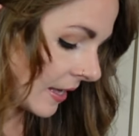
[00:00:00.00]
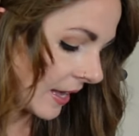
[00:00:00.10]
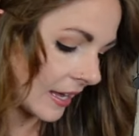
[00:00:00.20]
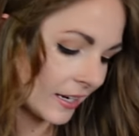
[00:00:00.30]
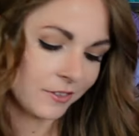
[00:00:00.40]

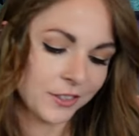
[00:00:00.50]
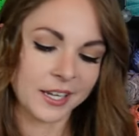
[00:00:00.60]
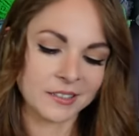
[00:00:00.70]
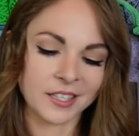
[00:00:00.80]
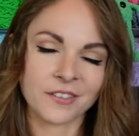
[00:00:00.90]
and if you
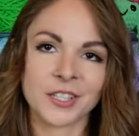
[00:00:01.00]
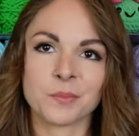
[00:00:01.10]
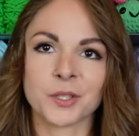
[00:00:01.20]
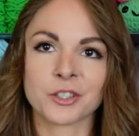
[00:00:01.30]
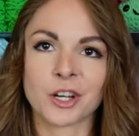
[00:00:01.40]
guys have any
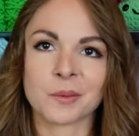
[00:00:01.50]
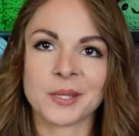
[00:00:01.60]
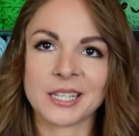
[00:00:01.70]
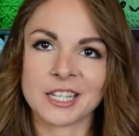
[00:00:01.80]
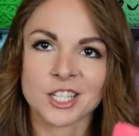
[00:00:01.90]
book
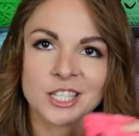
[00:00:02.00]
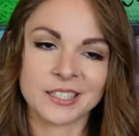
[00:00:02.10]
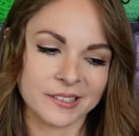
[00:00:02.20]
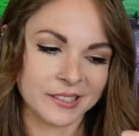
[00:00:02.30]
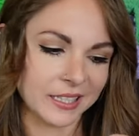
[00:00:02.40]

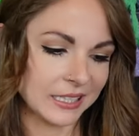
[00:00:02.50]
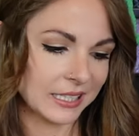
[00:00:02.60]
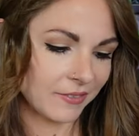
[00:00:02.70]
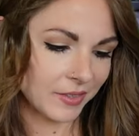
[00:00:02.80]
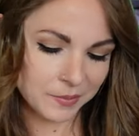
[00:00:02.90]
recommendations
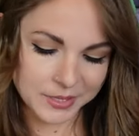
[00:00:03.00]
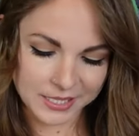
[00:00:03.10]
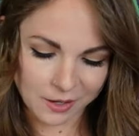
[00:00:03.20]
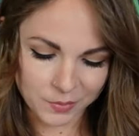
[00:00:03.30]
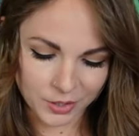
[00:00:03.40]
leave them
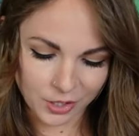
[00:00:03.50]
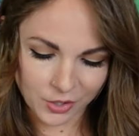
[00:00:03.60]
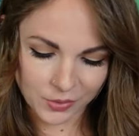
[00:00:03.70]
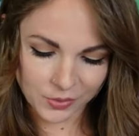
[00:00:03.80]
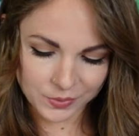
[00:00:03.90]
down
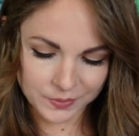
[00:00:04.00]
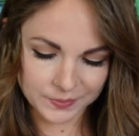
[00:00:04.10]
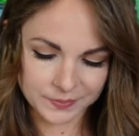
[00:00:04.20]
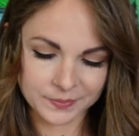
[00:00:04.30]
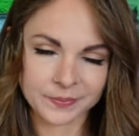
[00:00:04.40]
below
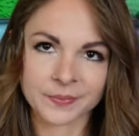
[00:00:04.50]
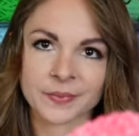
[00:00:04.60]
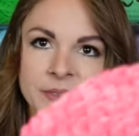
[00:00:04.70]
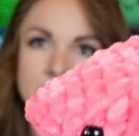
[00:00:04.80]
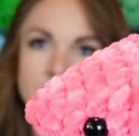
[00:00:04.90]

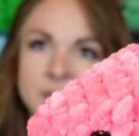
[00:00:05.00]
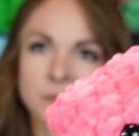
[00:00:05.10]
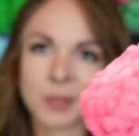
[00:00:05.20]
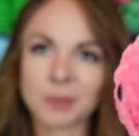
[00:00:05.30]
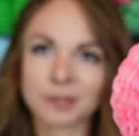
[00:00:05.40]

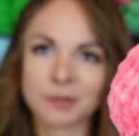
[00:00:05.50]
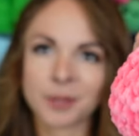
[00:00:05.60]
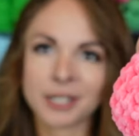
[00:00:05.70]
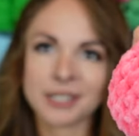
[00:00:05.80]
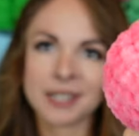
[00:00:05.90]
is my mouse
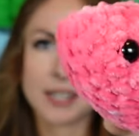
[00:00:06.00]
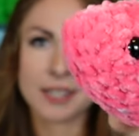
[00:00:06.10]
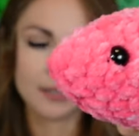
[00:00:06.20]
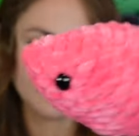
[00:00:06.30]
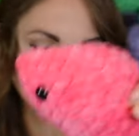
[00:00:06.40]
body done